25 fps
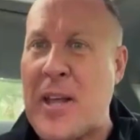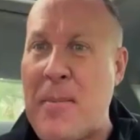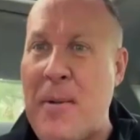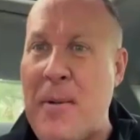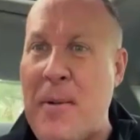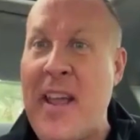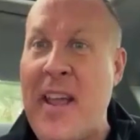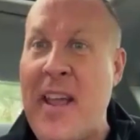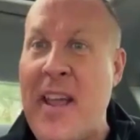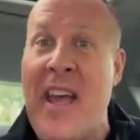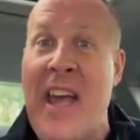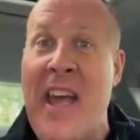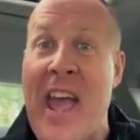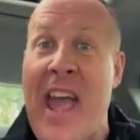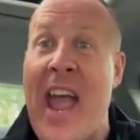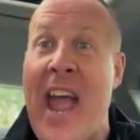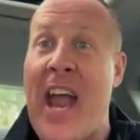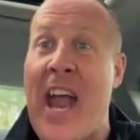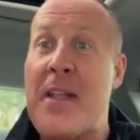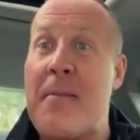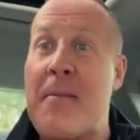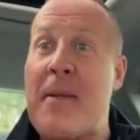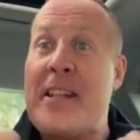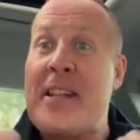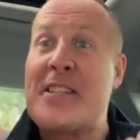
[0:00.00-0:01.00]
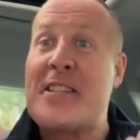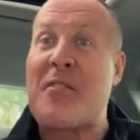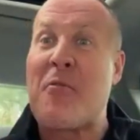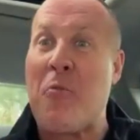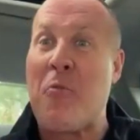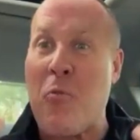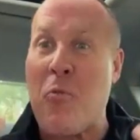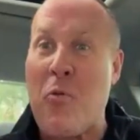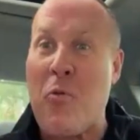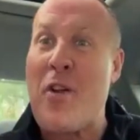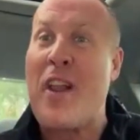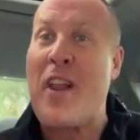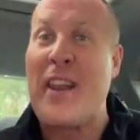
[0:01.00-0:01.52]
be in community, and you meet
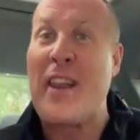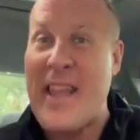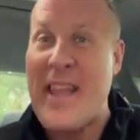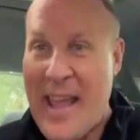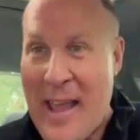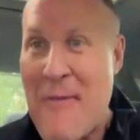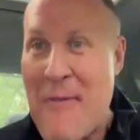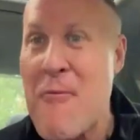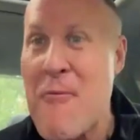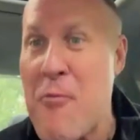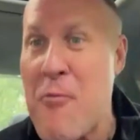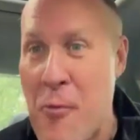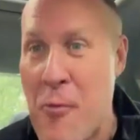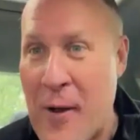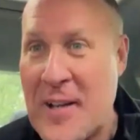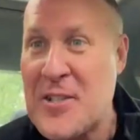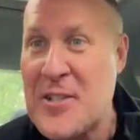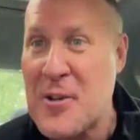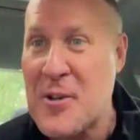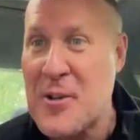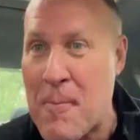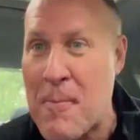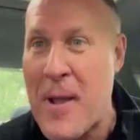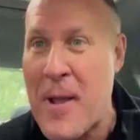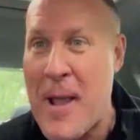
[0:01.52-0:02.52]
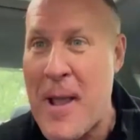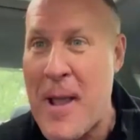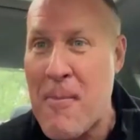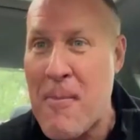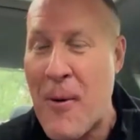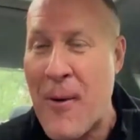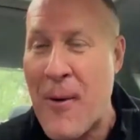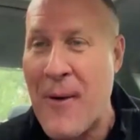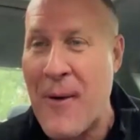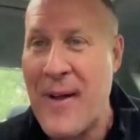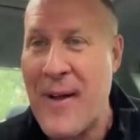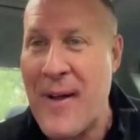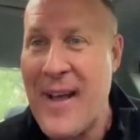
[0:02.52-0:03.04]
some really influential
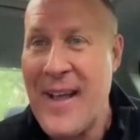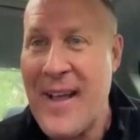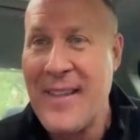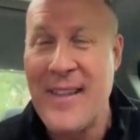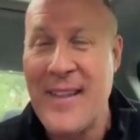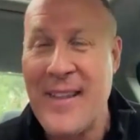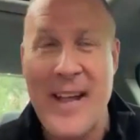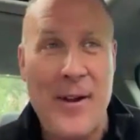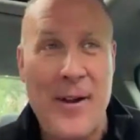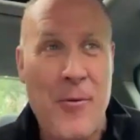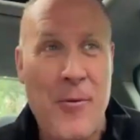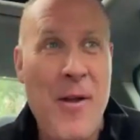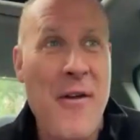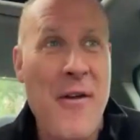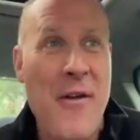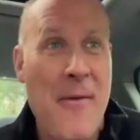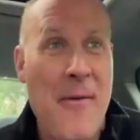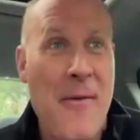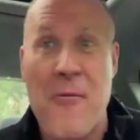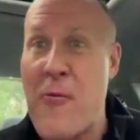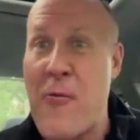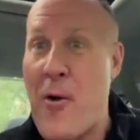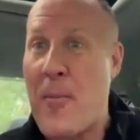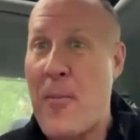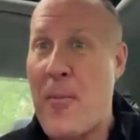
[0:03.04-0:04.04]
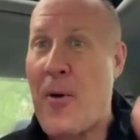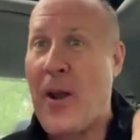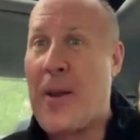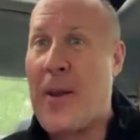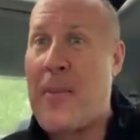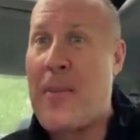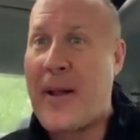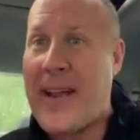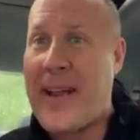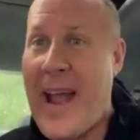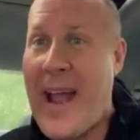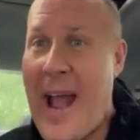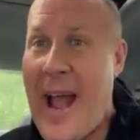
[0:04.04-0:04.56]
people. Like we've had former
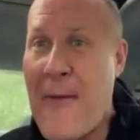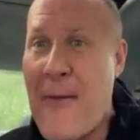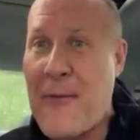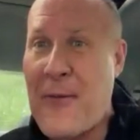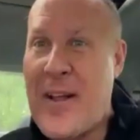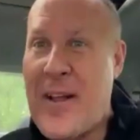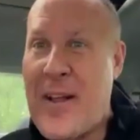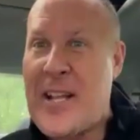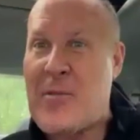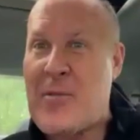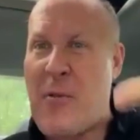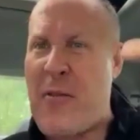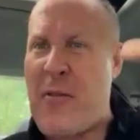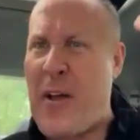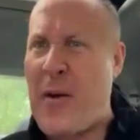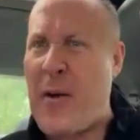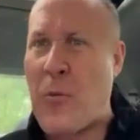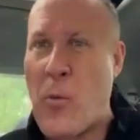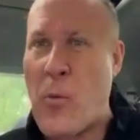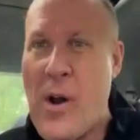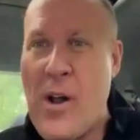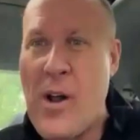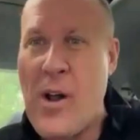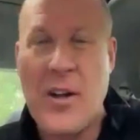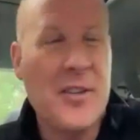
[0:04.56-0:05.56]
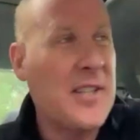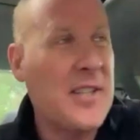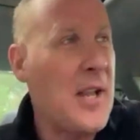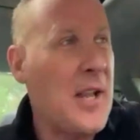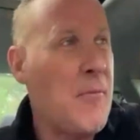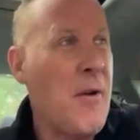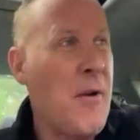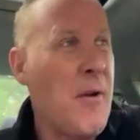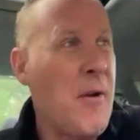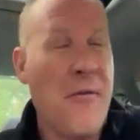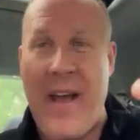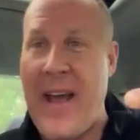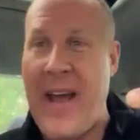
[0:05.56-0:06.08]
Olympic athletes, we've had
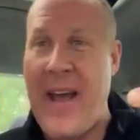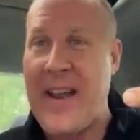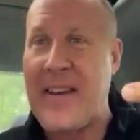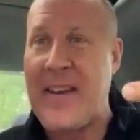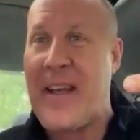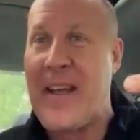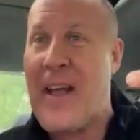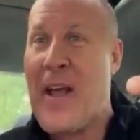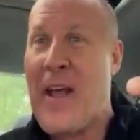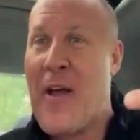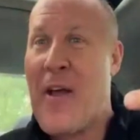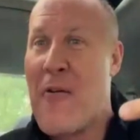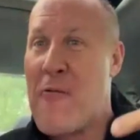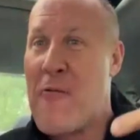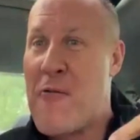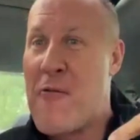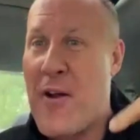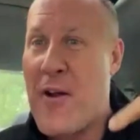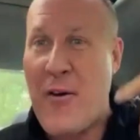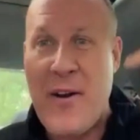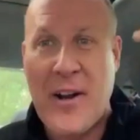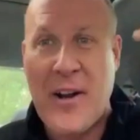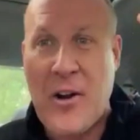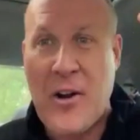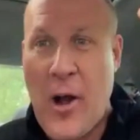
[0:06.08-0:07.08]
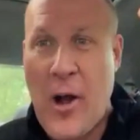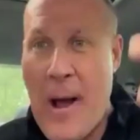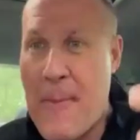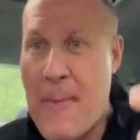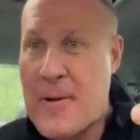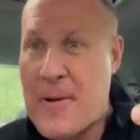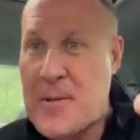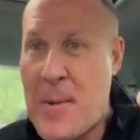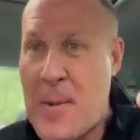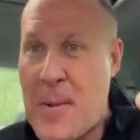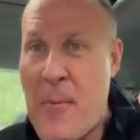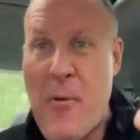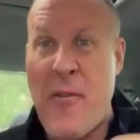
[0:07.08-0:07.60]
royalty, we've had very
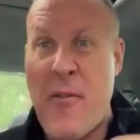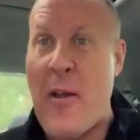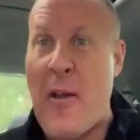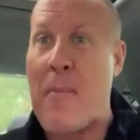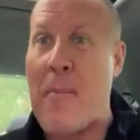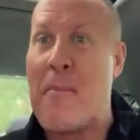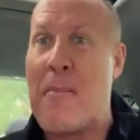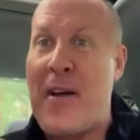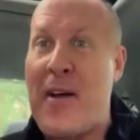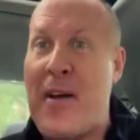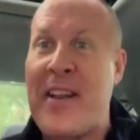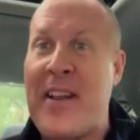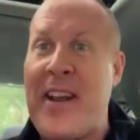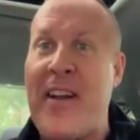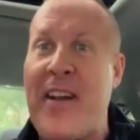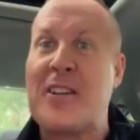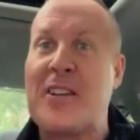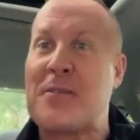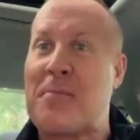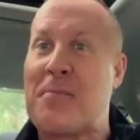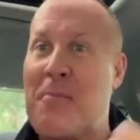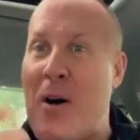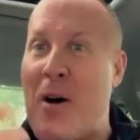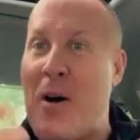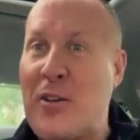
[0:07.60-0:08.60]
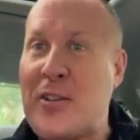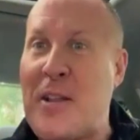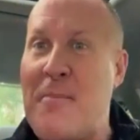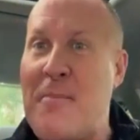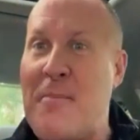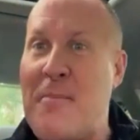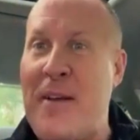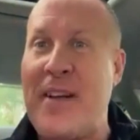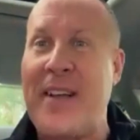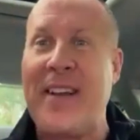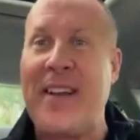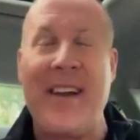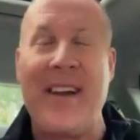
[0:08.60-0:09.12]
accomplished people, we've had millionaires,
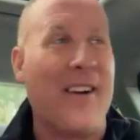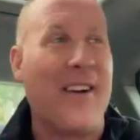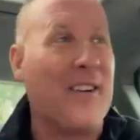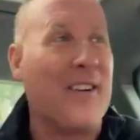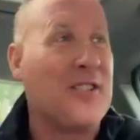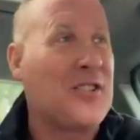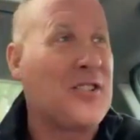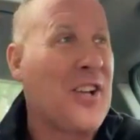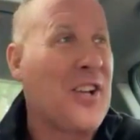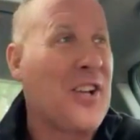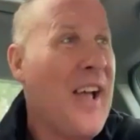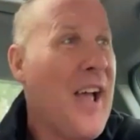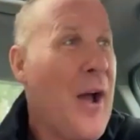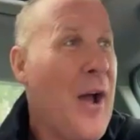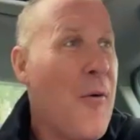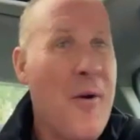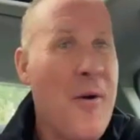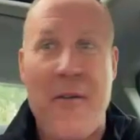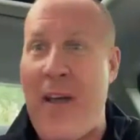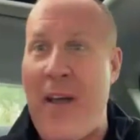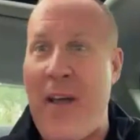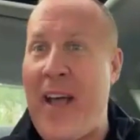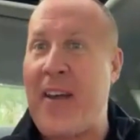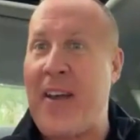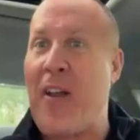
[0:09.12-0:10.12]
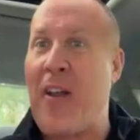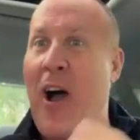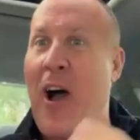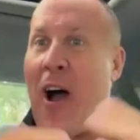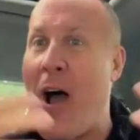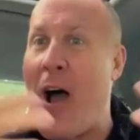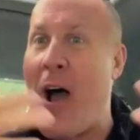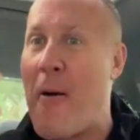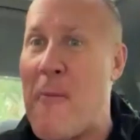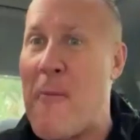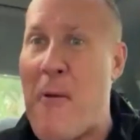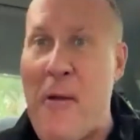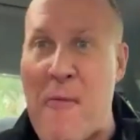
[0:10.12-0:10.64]
multimillionaires, we've had
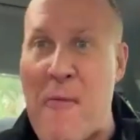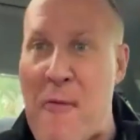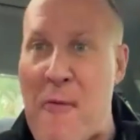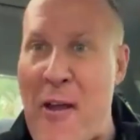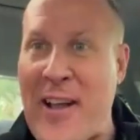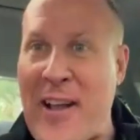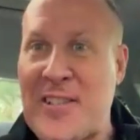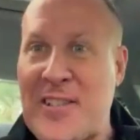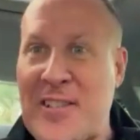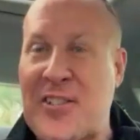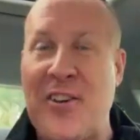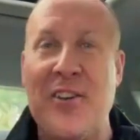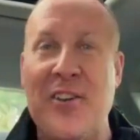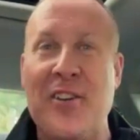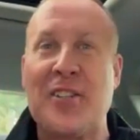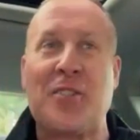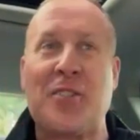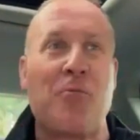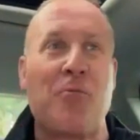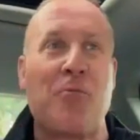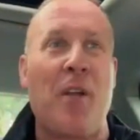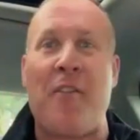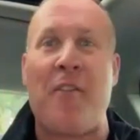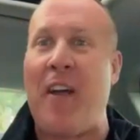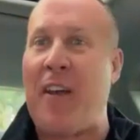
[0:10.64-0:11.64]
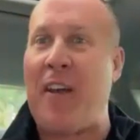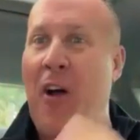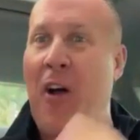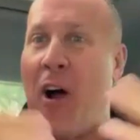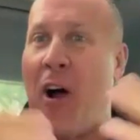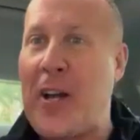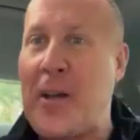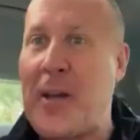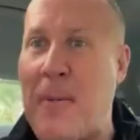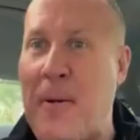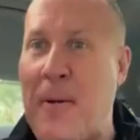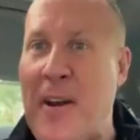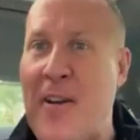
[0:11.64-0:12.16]
uh, investors, we've had
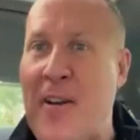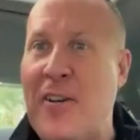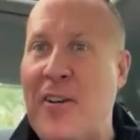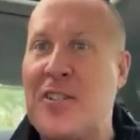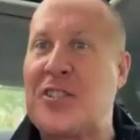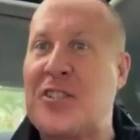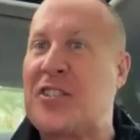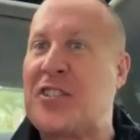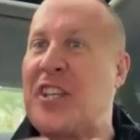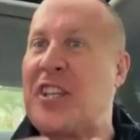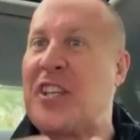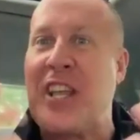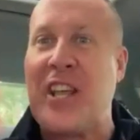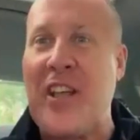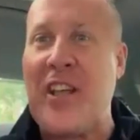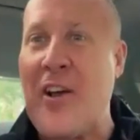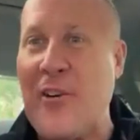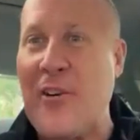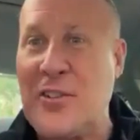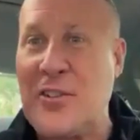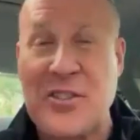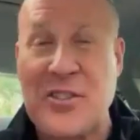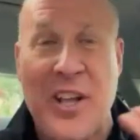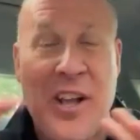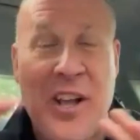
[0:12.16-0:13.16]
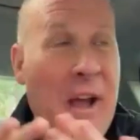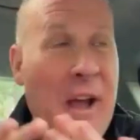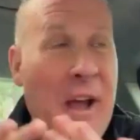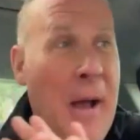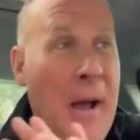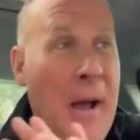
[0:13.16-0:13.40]
entrepreneurs, CEOs,